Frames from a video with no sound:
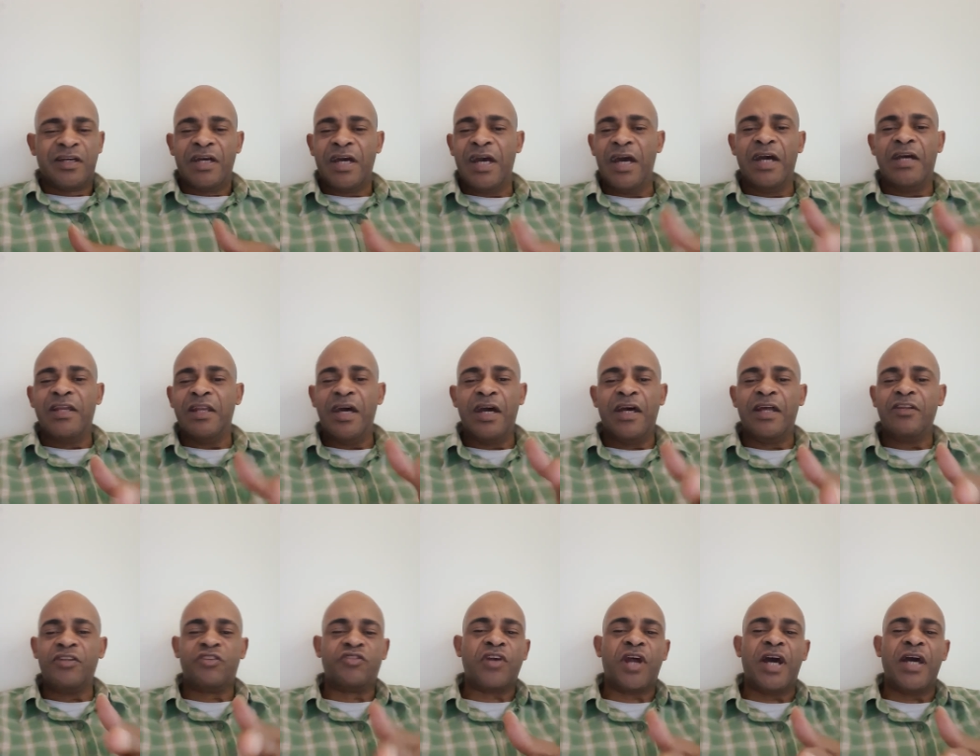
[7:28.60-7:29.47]

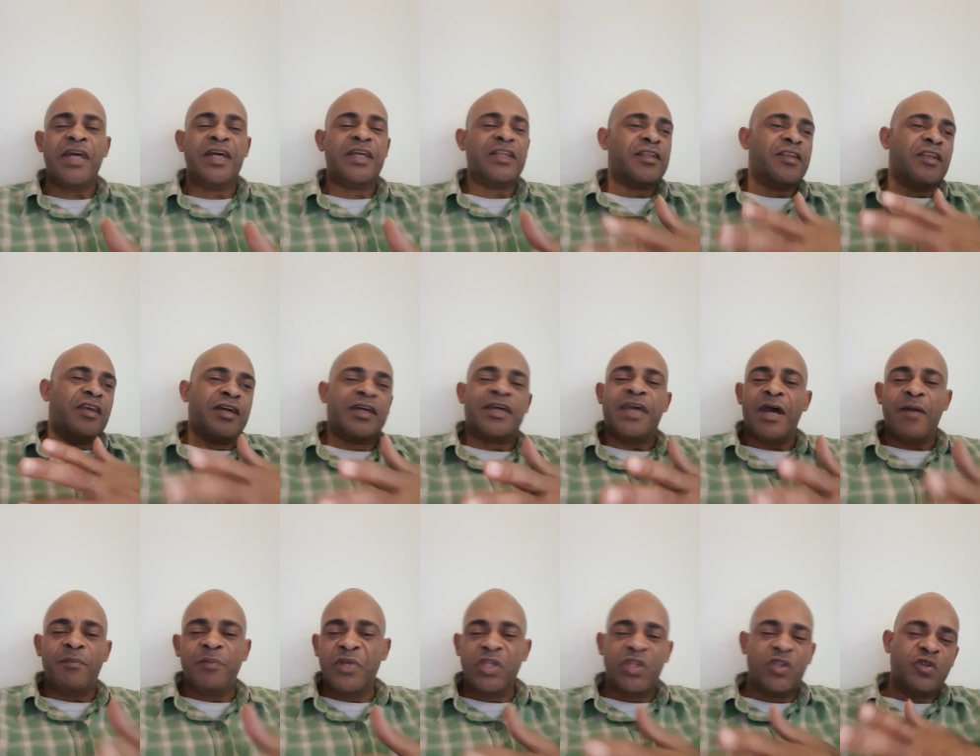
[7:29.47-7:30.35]
and try and
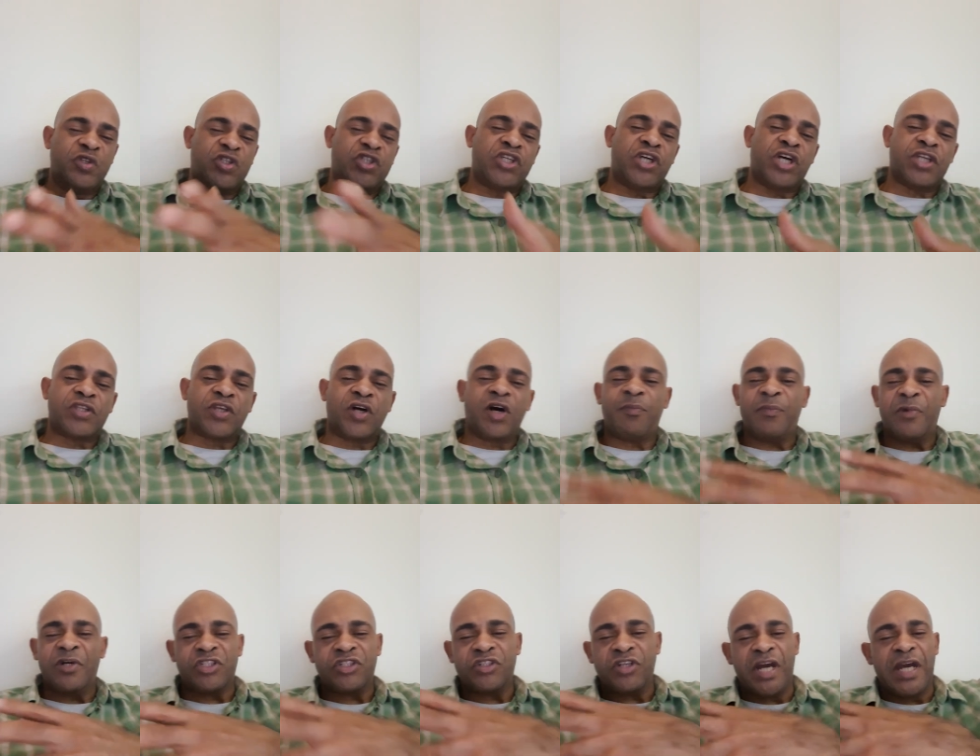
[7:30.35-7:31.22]
get me to shut up
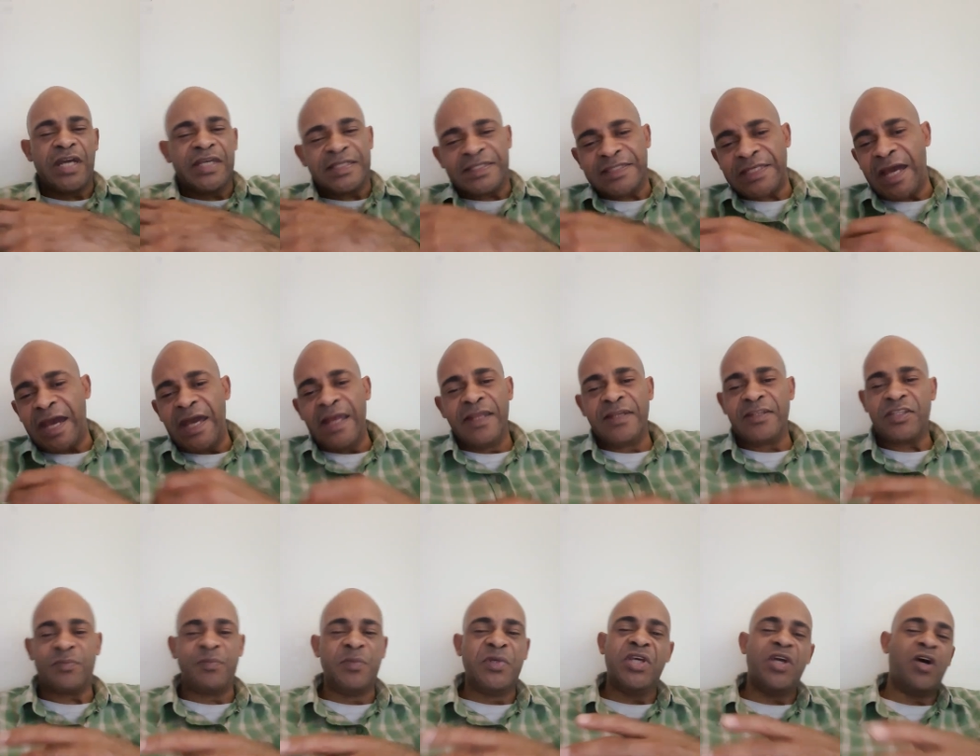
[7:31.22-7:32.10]
or try and
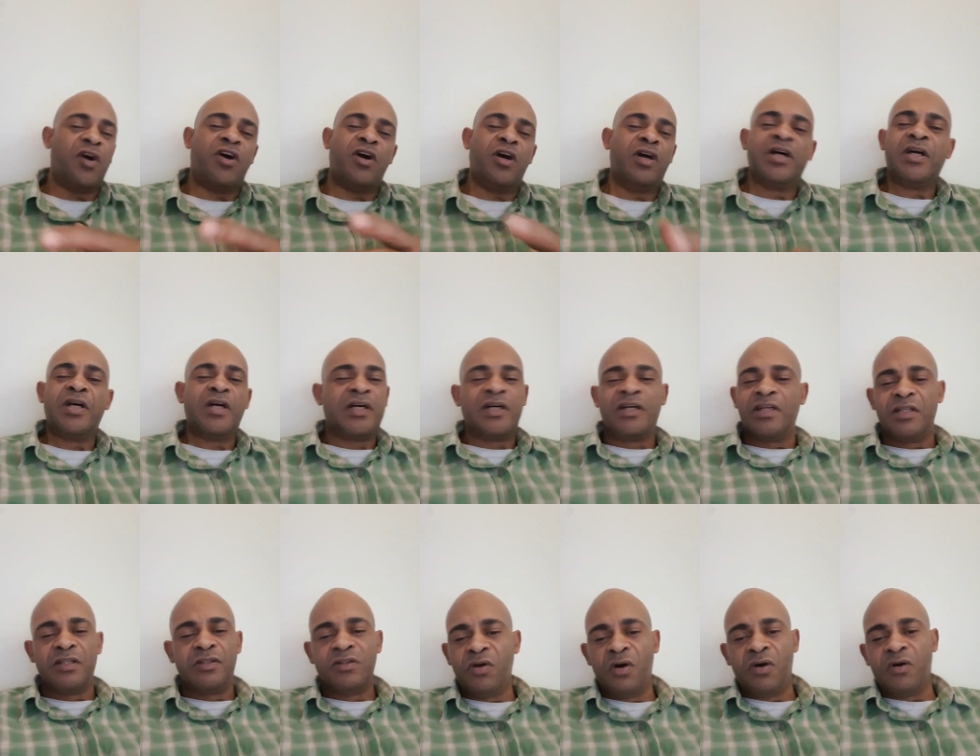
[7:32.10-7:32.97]
silence me. Or
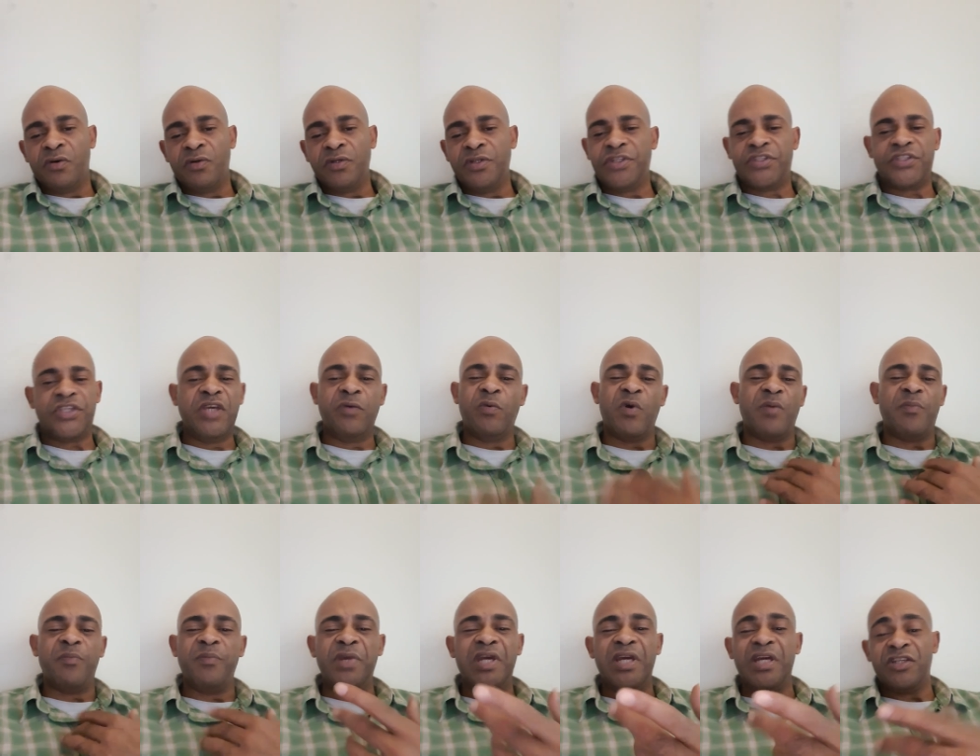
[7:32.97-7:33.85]
no, you see,
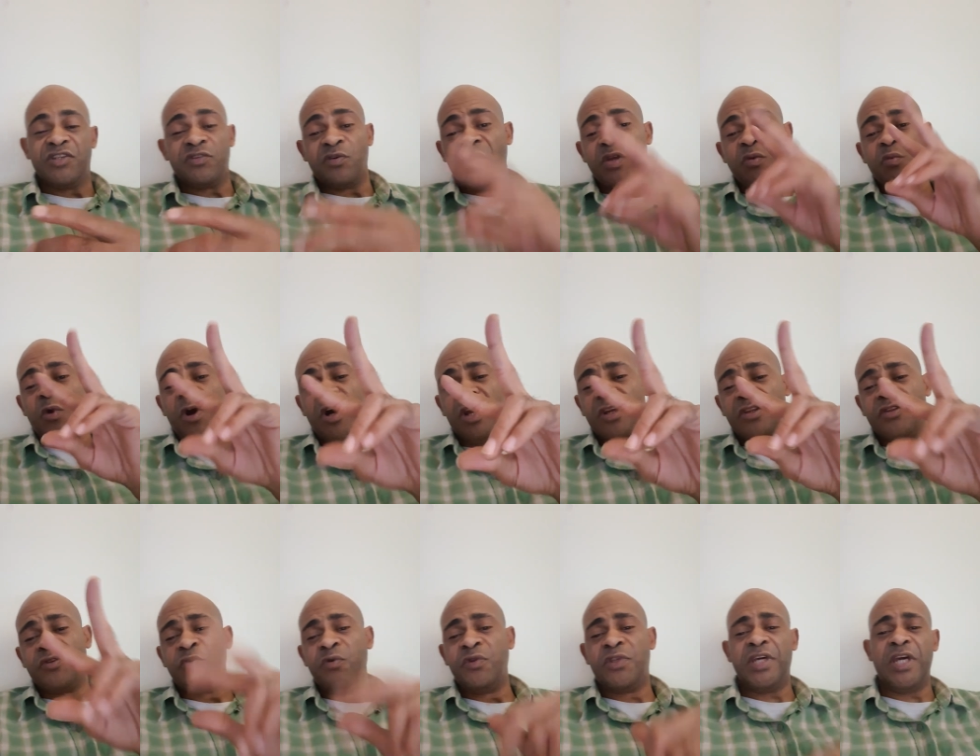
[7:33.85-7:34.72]
with me it's only one or
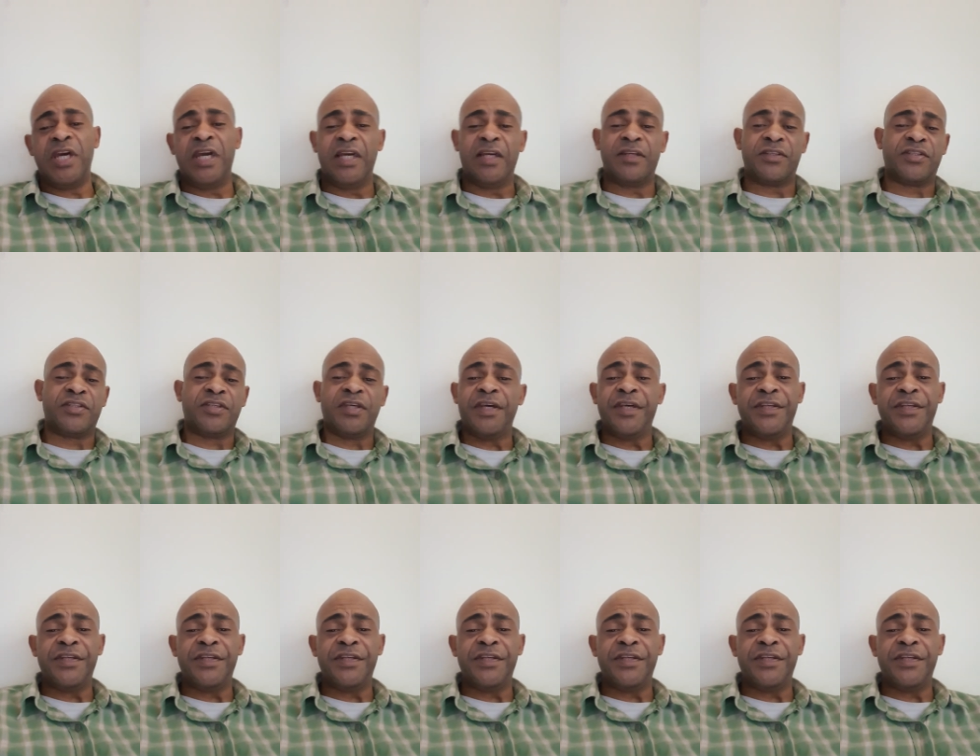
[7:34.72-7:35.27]
two things.